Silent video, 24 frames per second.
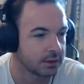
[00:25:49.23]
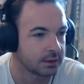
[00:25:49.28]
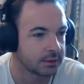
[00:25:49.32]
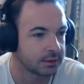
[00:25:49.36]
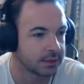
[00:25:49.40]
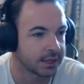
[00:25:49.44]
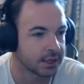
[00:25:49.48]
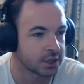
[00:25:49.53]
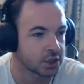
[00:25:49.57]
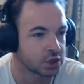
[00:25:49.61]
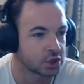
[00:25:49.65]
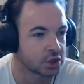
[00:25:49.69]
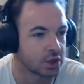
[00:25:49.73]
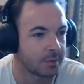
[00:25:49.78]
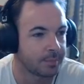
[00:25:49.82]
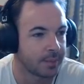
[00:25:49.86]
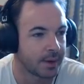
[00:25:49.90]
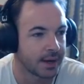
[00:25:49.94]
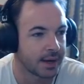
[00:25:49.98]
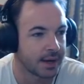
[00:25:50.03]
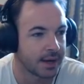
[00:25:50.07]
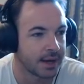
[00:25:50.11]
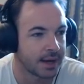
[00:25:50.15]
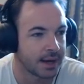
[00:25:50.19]
getting shot
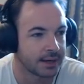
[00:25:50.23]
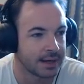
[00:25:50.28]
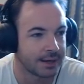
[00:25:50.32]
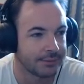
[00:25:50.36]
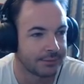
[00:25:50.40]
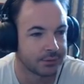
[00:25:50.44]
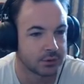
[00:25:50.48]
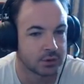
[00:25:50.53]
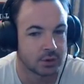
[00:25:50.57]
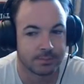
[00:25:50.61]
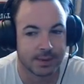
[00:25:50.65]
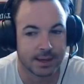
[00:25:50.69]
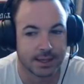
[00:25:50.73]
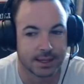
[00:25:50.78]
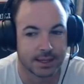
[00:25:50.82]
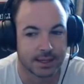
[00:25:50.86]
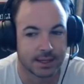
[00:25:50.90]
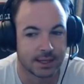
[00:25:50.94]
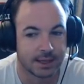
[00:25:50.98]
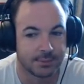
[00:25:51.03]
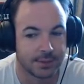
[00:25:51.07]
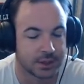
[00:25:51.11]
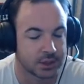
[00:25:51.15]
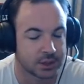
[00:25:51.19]
by a Nafadon back
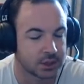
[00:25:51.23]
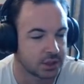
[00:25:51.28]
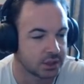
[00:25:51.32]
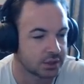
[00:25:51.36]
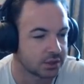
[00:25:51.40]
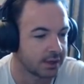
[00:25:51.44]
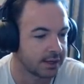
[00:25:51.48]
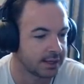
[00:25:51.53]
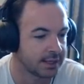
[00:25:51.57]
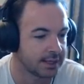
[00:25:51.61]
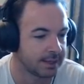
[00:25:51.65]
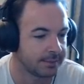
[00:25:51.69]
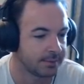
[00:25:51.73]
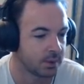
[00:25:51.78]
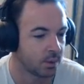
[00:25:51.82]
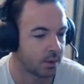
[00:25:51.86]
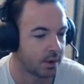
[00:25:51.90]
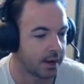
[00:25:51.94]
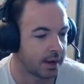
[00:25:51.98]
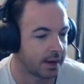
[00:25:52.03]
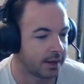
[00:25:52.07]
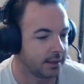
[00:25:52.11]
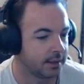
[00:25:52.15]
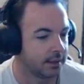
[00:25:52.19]
here, but she's got
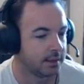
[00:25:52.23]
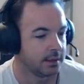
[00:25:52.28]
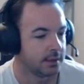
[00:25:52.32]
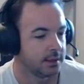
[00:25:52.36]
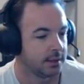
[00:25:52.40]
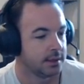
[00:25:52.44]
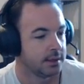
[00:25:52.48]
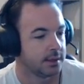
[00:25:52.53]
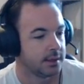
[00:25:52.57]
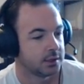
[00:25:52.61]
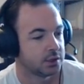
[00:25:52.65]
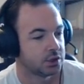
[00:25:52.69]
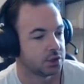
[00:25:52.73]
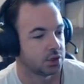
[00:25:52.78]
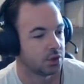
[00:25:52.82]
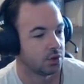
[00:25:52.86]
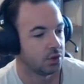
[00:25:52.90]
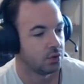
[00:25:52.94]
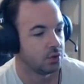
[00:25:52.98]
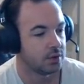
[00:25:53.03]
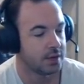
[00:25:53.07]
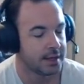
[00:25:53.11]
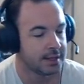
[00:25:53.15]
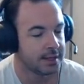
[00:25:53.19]
NWI.
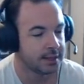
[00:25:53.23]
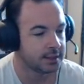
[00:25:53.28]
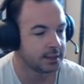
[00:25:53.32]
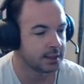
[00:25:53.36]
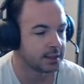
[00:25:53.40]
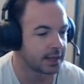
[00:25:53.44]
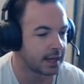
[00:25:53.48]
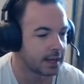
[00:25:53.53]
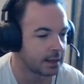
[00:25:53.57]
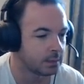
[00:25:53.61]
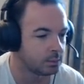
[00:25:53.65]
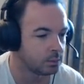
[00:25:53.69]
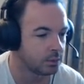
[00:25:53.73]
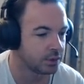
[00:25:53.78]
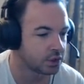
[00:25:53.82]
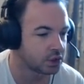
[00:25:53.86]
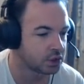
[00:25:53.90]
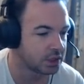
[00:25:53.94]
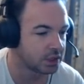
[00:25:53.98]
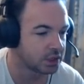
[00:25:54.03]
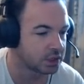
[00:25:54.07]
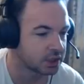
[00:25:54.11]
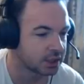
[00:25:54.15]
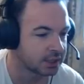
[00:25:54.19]
So ending the game with
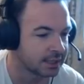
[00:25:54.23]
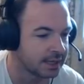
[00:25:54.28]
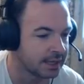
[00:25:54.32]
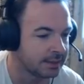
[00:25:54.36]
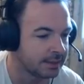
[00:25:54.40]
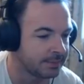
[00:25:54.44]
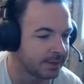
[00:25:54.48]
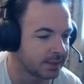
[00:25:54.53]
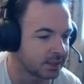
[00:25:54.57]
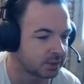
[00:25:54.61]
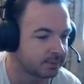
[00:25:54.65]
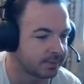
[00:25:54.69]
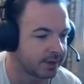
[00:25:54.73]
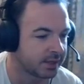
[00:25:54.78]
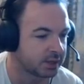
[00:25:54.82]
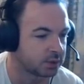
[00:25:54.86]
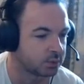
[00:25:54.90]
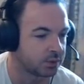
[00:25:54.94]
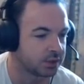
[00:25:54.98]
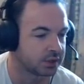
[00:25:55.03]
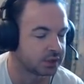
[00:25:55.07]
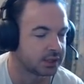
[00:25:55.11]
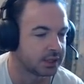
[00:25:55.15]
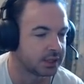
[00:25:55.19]
Shishkin in base to base
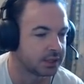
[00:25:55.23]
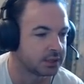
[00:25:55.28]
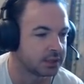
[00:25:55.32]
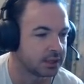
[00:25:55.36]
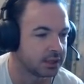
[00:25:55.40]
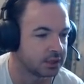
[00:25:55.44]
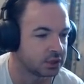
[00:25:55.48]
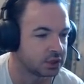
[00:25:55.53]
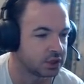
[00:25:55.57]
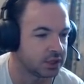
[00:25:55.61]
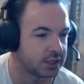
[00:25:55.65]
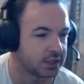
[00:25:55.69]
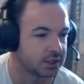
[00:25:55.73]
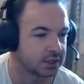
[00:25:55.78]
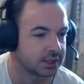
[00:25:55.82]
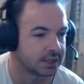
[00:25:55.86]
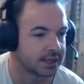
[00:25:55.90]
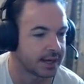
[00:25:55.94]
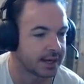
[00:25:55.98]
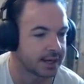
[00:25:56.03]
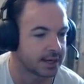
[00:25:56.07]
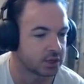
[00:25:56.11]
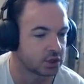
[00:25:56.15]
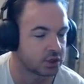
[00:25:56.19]
with the center. She's the
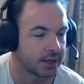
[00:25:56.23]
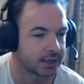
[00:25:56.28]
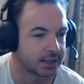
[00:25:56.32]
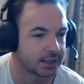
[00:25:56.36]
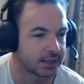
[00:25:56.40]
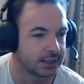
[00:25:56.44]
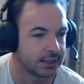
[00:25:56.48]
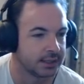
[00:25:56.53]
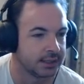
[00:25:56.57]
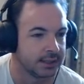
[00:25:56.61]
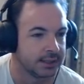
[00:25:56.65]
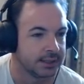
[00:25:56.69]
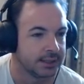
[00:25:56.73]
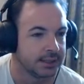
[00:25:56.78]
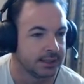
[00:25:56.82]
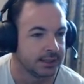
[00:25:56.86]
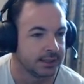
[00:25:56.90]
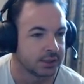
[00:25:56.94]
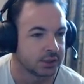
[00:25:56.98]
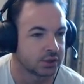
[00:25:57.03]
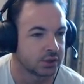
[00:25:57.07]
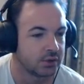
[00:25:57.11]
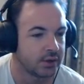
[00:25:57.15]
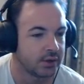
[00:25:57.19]
data tracker.
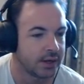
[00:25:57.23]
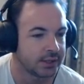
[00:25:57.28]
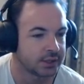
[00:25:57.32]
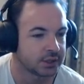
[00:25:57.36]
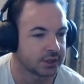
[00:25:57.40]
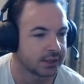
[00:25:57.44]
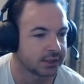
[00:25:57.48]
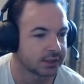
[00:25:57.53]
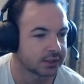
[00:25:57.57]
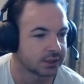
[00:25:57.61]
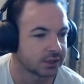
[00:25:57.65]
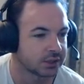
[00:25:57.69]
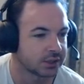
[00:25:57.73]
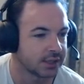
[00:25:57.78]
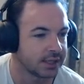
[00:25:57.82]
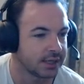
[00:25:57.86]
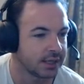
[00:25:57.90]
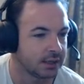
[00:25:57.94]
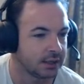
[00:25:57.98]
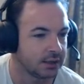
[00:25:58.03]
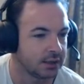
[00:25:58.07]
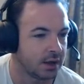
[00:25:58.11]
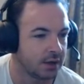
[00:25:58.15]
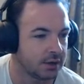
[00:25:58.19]
So as you guys can see,
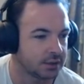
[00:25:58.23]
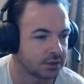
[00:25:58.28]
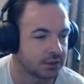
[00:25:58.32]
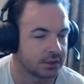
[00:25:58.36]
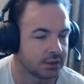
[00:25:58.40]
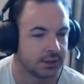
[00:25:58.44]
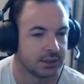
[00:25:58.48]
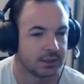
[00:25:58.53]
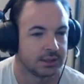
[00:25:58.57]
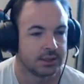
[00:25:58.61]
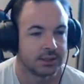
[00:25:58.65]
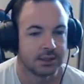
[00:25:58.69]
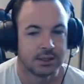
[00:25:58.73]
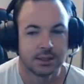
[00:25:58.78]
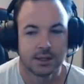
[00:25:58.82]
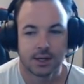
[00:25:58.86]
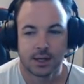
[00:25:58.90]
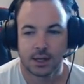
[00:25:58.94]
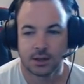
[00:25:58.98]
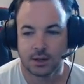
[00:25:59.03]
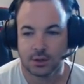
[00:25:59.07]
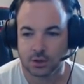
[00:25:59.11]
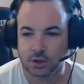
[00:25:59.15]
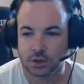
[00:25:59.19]
a lot
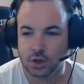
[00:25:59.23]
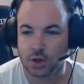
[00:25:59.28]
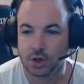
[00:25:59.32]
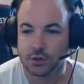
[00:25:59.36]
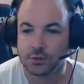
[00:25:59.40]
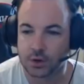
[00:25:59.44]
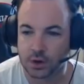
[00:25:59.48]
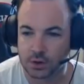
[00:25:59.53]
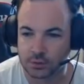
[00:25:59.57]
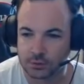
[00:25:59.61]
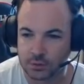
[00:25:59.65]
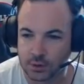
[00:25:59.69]
could have gone